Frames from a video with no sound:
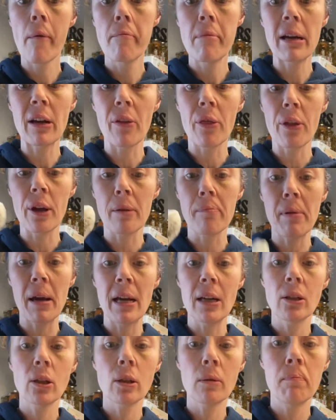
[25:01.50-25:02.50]
make a thick
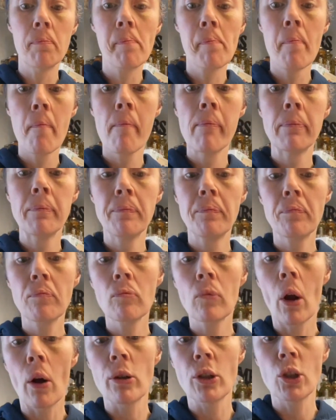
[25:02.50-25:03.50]
paste.
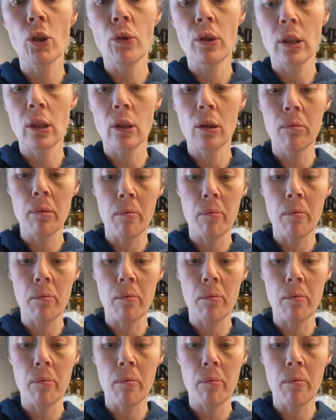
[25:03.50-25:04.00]
I'll show this a little